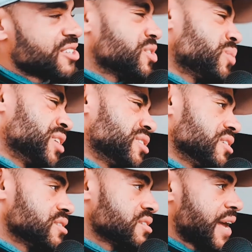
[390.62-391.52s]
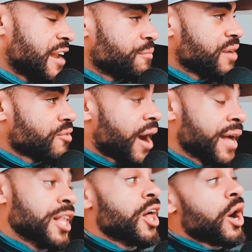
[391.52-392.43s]
switched to NFP, right?
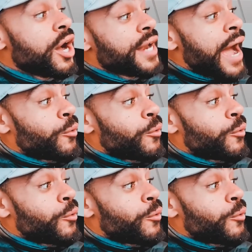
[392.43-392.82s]
Now,